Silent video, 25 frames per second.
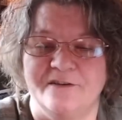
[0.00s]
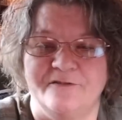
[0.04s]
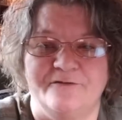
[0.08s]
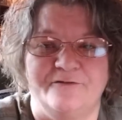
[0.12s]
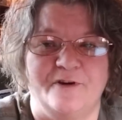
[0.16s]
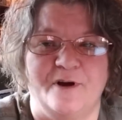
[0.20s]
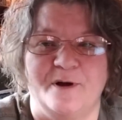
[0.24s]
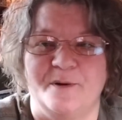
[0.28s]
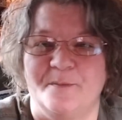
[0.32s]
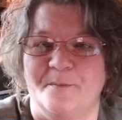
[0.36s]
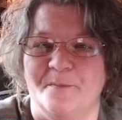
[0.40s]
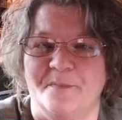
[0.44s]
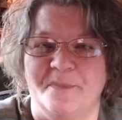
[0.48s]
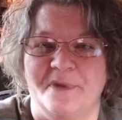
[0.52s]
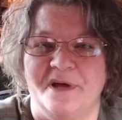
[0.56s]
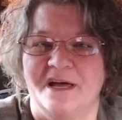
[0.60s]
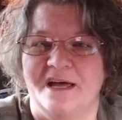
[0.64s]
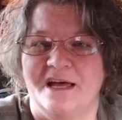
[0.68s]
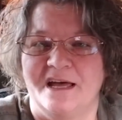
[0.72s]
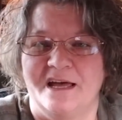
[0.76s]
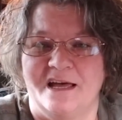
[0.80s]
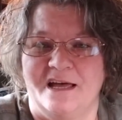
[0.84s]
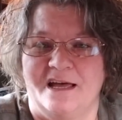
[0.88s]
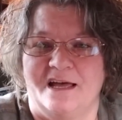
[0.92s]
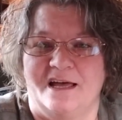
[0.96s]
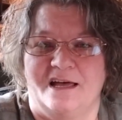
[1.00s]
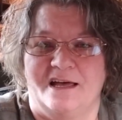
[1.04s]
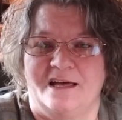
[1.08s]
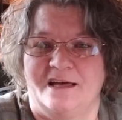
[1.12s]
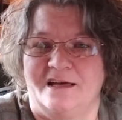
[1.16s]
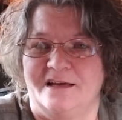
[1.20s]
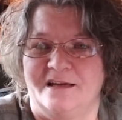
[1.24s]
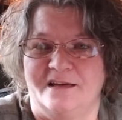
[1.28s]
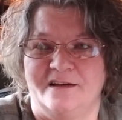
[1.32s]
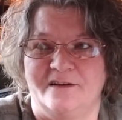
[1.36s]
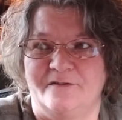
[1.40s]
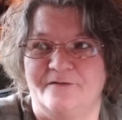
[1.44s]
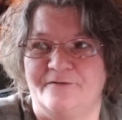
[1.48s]
From
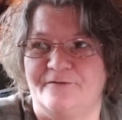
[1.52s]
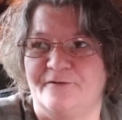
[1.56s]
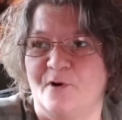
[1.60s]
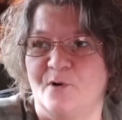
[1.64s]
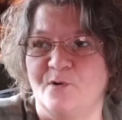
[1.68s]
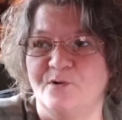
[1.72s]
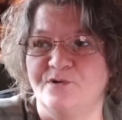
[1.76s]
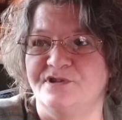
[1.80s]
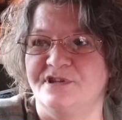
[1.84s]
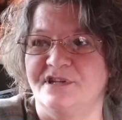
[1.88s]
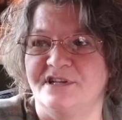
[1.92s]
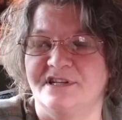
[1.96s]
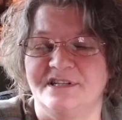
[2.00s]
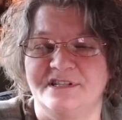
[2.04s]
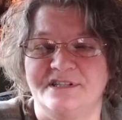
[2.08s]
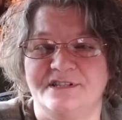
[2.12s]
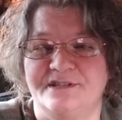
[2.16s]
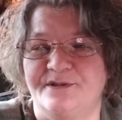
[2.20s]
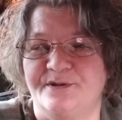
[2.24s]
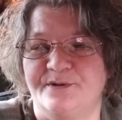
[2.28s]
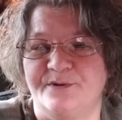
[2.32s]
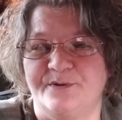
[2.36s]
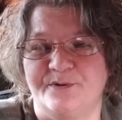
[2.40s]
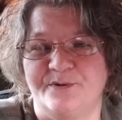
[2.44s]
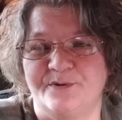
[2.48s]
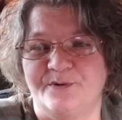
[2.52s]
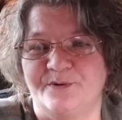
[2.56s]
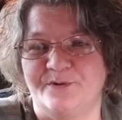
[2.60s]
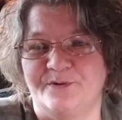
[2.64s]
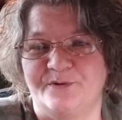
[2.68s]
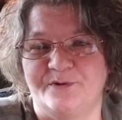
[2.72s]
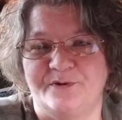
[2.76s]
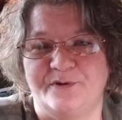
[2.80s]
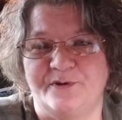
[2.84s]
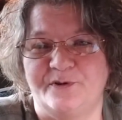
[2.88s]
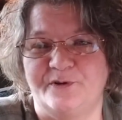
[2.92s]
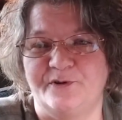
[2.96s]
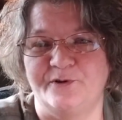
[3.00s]
frozen to
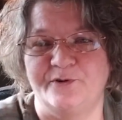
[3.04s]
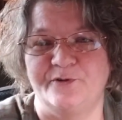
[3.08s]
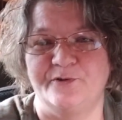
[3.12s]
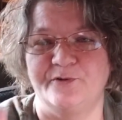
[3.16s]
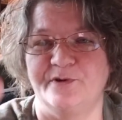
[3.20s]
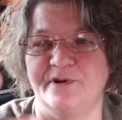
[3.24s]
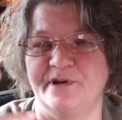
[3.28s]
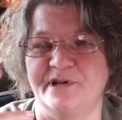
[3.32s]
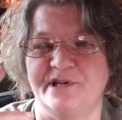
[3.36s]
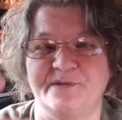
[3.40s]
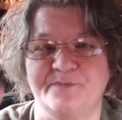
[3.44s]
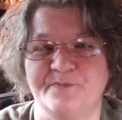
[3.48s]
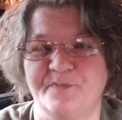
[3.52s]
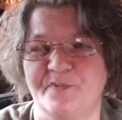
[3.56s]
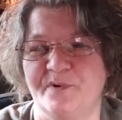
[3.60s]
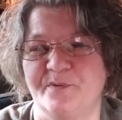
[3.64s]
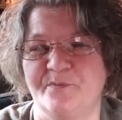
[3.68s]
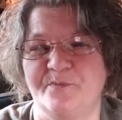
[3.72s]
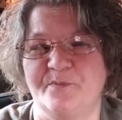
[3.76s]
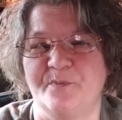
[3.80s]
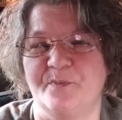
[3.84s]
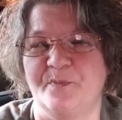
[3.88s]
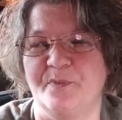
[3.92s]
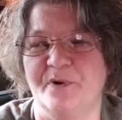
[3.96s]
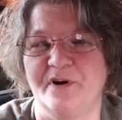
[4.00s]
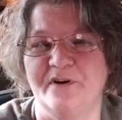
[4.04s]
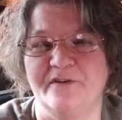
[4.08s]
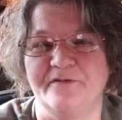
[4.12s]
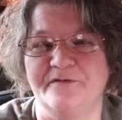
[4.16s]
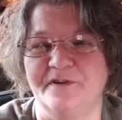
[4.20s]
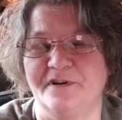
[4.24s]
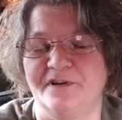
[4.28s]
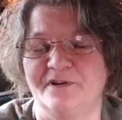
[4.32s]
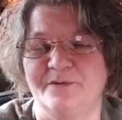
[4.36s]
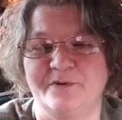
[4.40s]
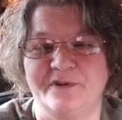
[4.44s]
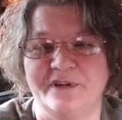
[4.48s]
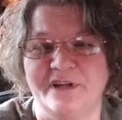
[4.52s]
crisp and
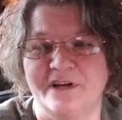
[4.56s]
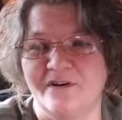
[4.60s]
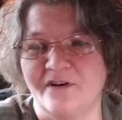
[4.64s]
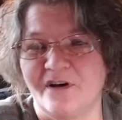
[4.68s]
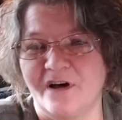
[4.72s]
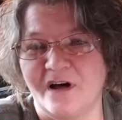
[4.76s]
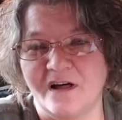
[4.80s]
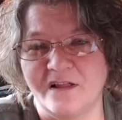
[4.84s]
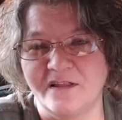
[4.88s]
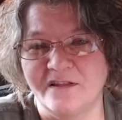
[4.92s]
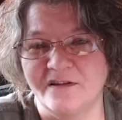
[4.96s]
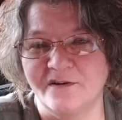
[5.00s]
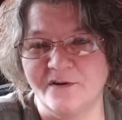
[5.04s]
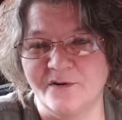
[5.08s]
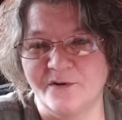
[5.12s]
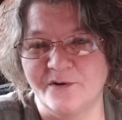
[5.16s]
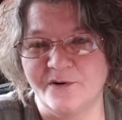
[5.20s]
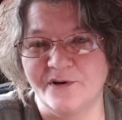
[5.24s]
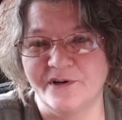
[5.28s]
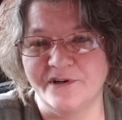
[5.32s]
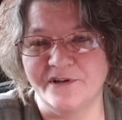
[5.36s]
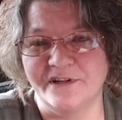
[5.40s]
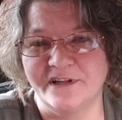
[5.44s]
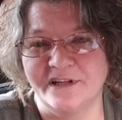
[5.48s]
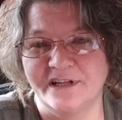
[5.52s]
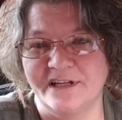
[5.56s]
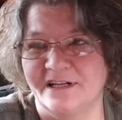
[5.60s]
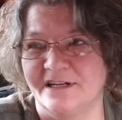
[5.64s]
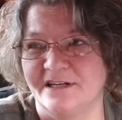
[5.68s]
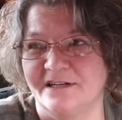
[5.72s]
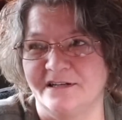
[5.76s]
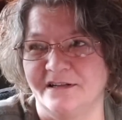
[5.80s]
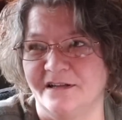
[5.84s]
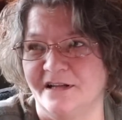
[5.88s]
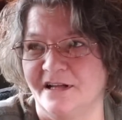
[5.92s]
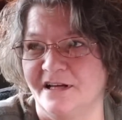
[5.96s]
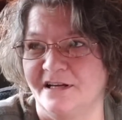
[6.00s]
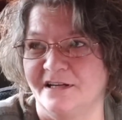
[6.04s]
perfect without all the oil in
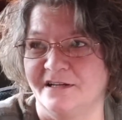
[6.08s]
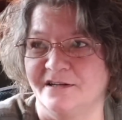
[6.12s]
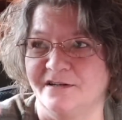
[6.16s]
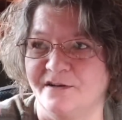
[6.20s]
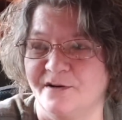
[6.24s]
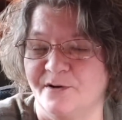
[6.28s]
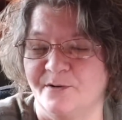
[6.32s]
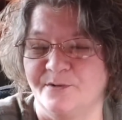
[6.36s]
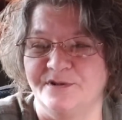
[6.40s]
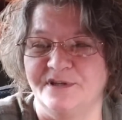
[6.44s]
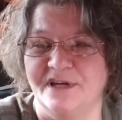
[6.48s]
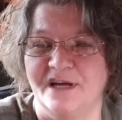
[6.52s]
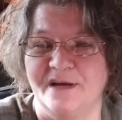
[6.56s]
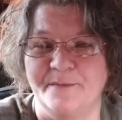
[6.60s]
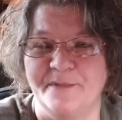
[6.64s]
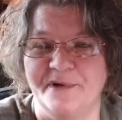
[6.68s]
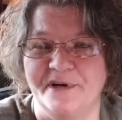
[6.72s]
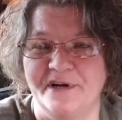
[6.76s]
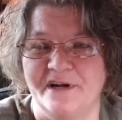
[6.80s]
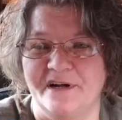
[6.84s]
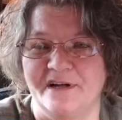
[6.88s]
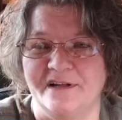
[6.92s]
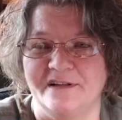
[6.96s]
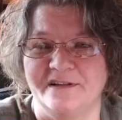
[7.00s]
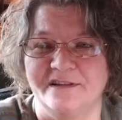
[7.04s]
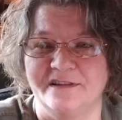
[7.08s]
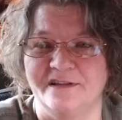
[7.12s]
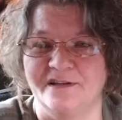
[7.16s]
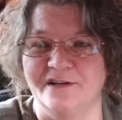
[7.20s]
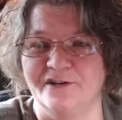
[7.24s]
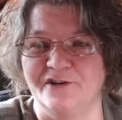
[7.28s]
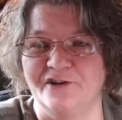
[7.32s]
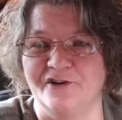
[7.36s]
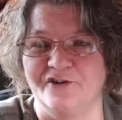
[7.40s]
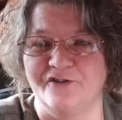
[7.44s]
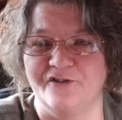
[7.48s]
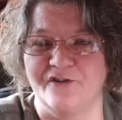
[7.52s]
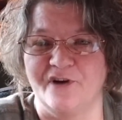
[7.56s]
like no time at all. They're
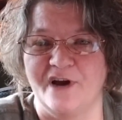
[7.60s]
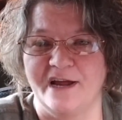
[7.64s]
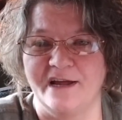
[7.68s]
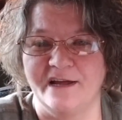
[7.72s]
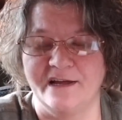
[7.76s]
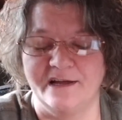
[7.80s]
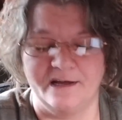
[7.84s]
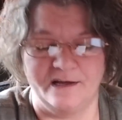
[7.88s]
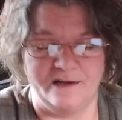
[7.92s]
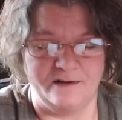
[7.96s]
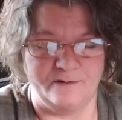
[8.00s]
great.